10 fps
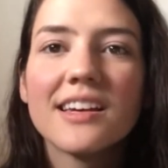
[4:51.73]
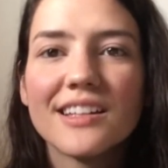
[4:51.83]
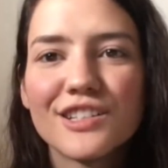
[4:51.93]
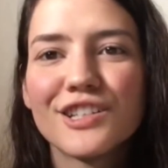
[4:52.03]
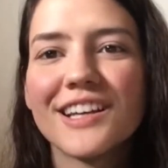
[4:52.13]

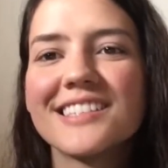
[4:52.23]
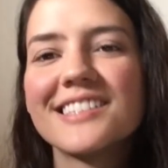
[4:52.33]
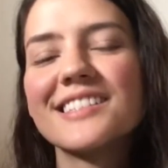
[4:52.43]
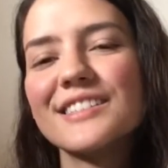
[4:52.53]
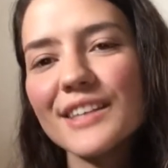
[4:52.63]
It's
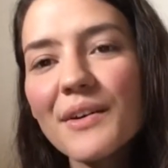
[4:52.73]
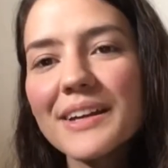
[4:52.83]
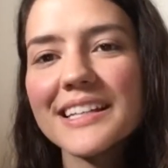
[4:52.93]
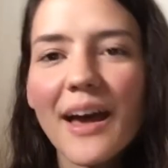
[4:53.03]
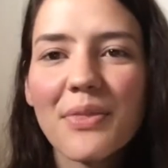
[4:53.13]
just
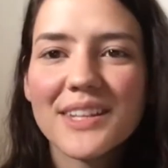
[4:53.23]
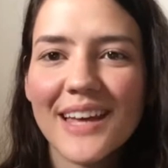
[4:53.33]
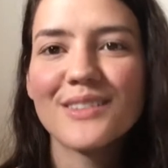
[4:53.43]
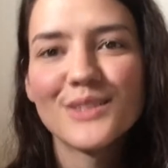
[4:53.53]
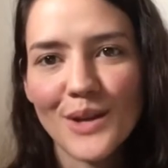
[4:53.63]
slowing down the
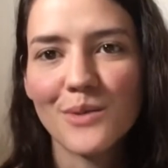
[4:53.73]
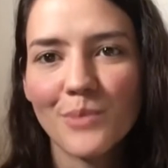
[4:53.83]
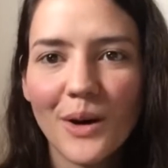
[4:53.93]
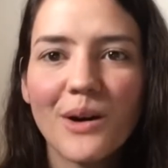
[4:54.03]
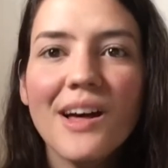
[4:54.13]
debt
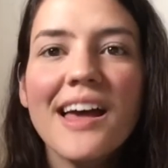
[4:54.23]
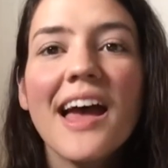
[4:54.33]
snowball.